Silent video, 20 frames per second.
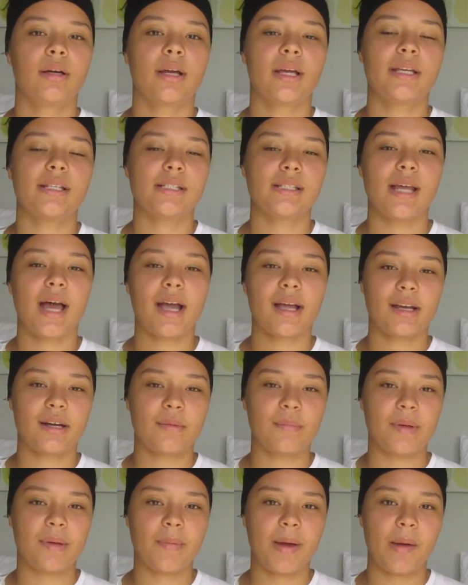he's not
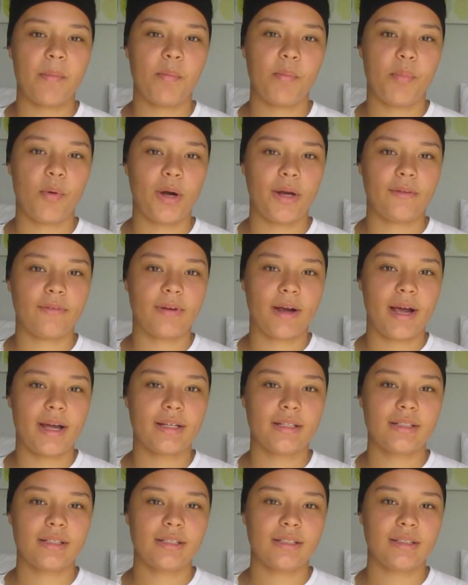gonna be my
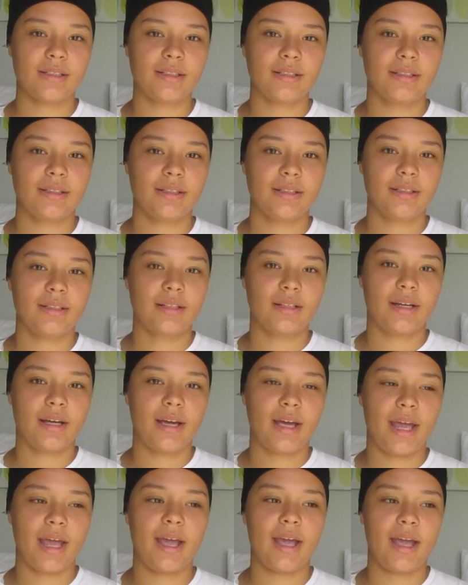boyfriend.
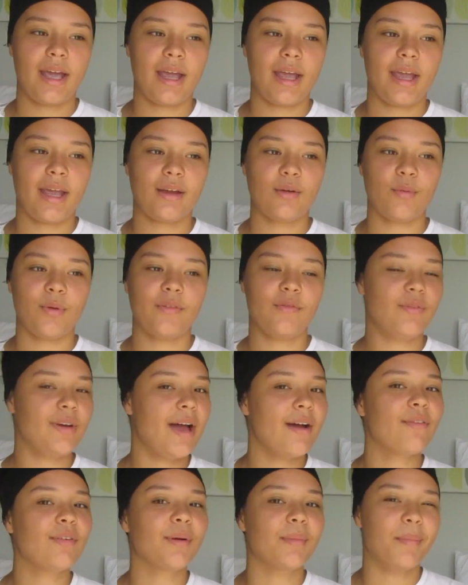And we've
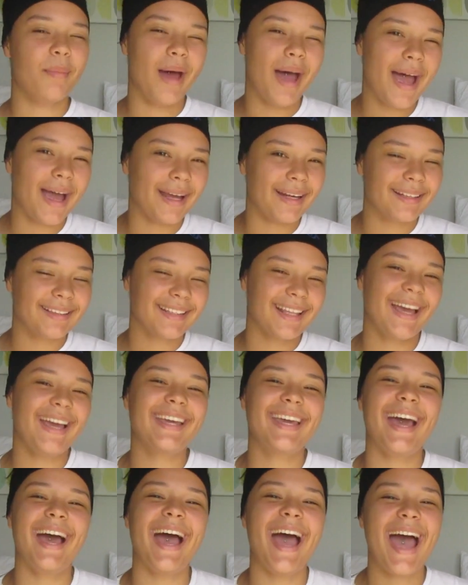never met.
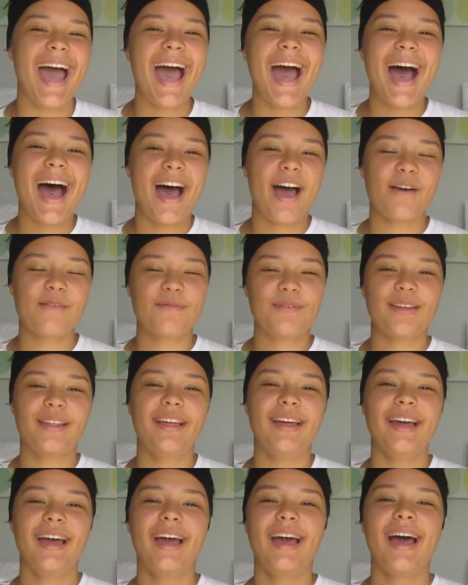Like I
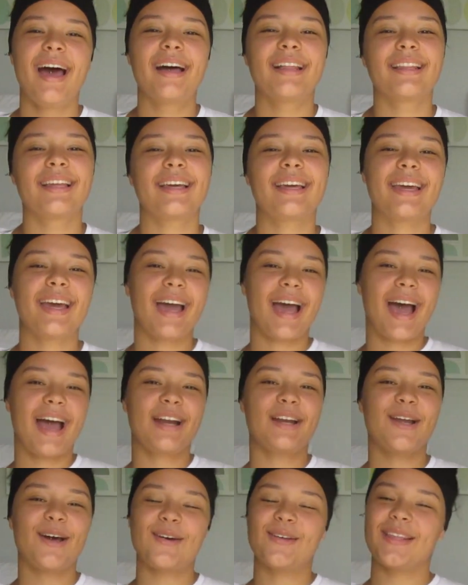feel like
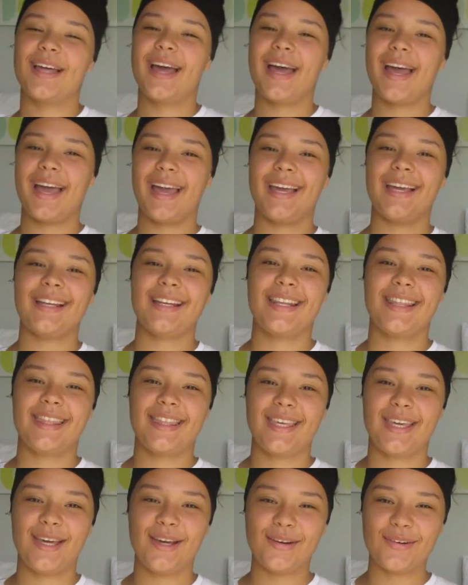I know that in
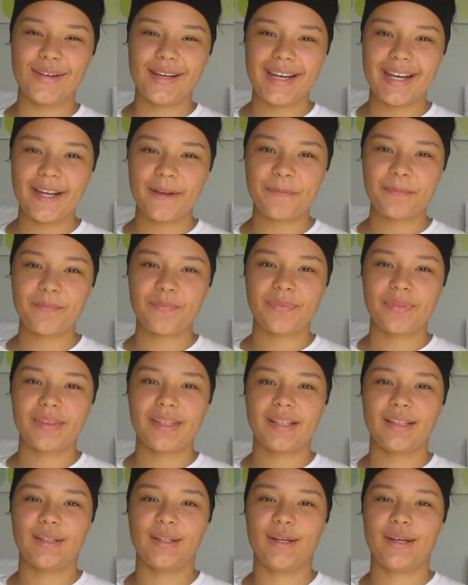theory,
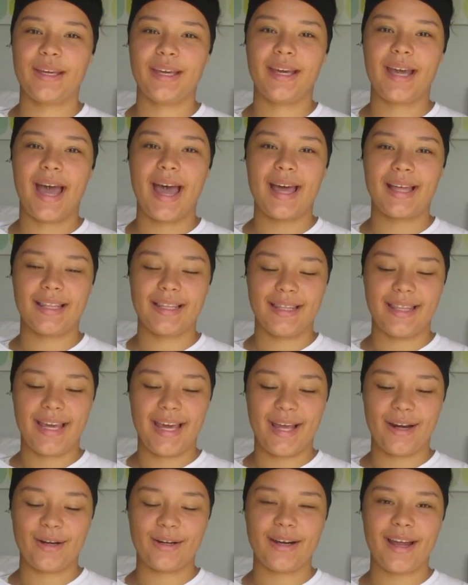looking at
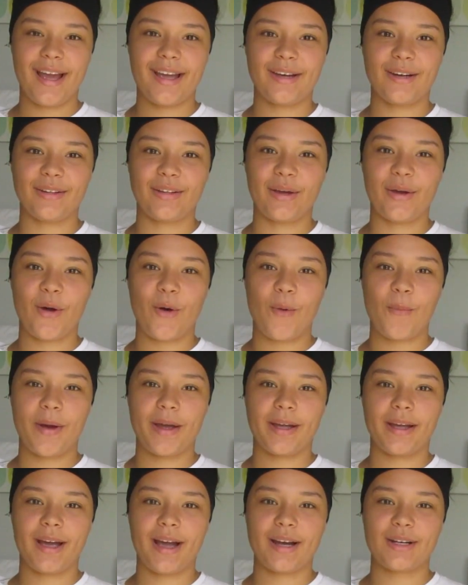the internet, you're like, oh
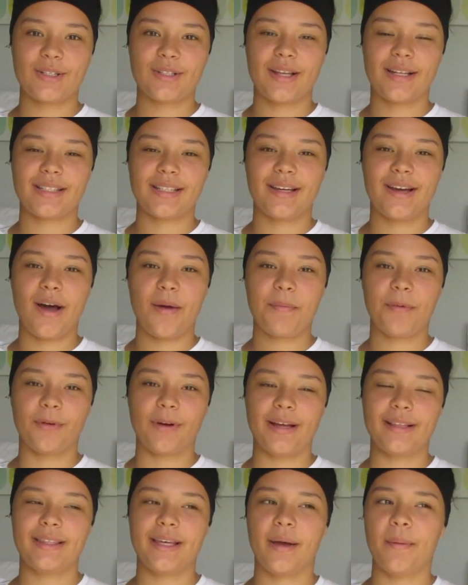my gosh, that's a couple
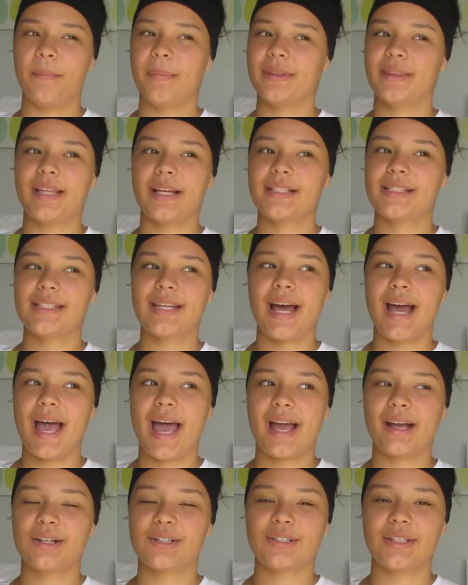right there, but that's
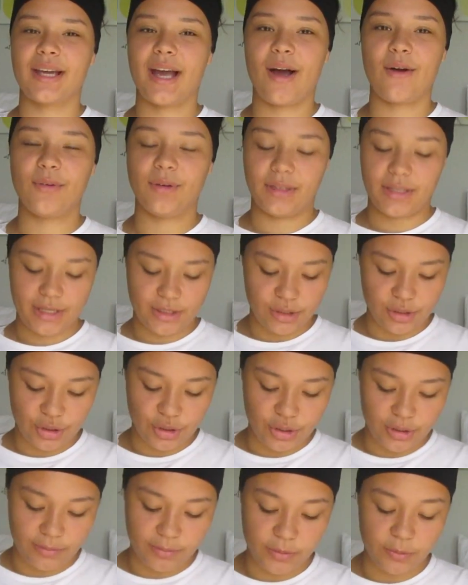not actually how
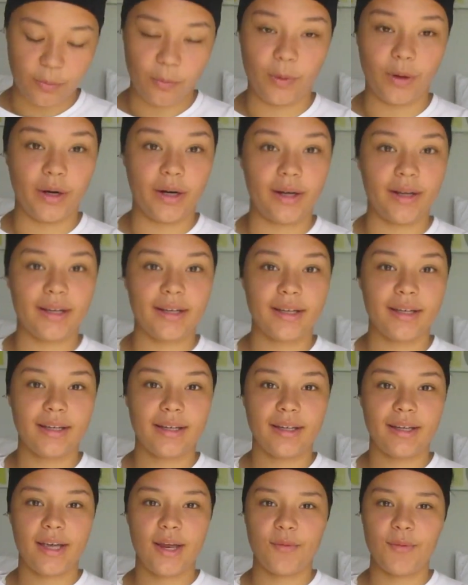relationships work.
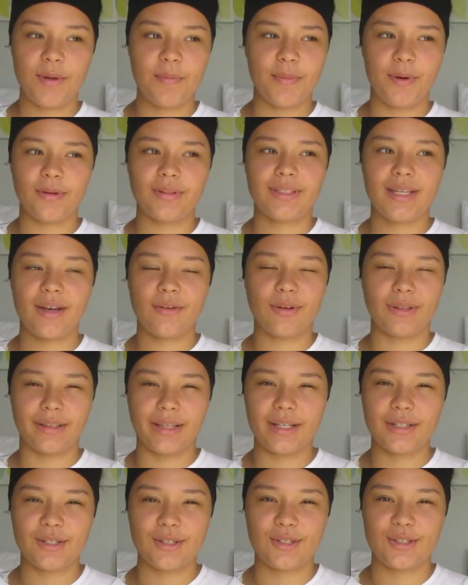And we both take
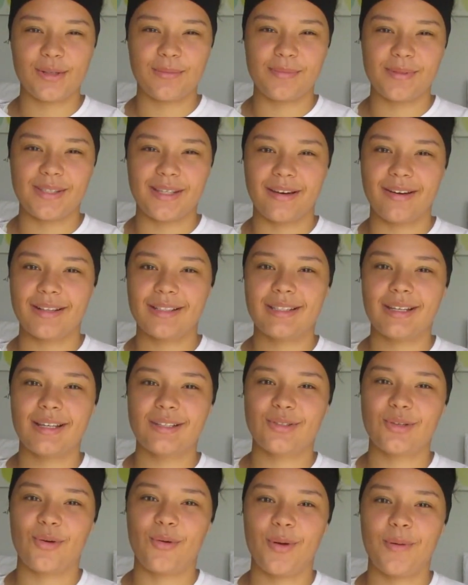relationships
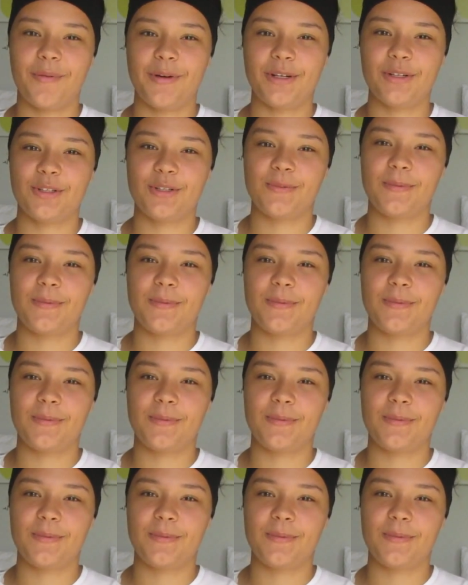seriously, so we wouldn't